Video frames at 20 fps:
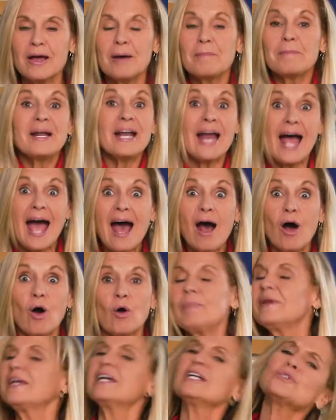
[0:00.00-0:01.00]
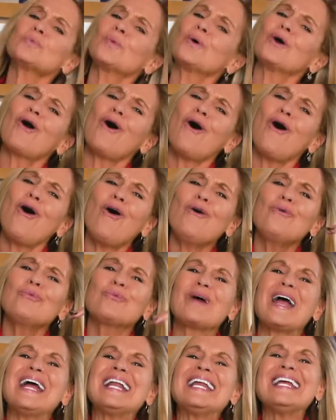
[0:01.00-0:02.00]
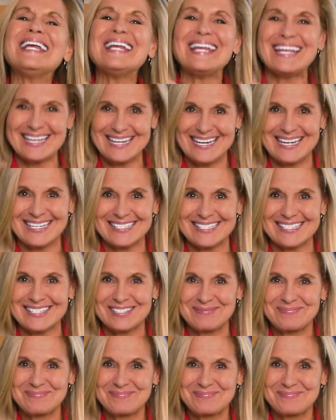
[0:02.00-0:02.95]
But how? Because we're already in it.